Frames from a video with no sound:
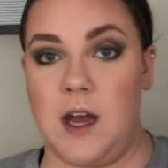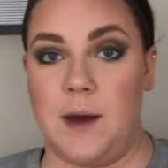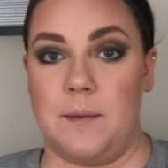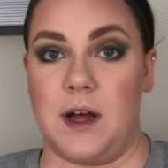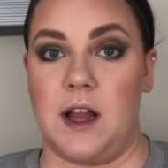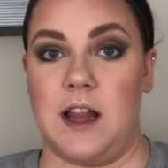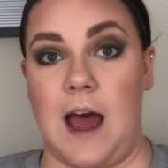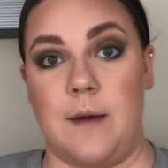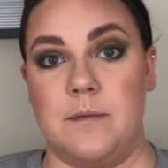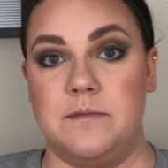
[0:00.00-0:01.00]
go into
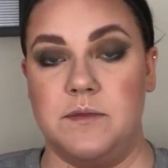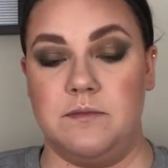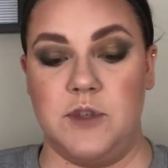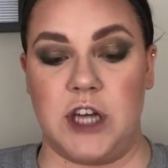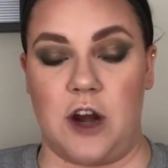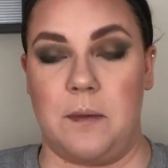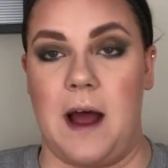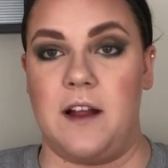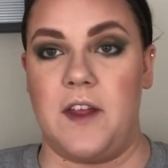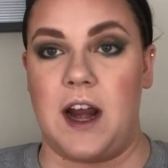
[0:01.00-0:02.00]
this pure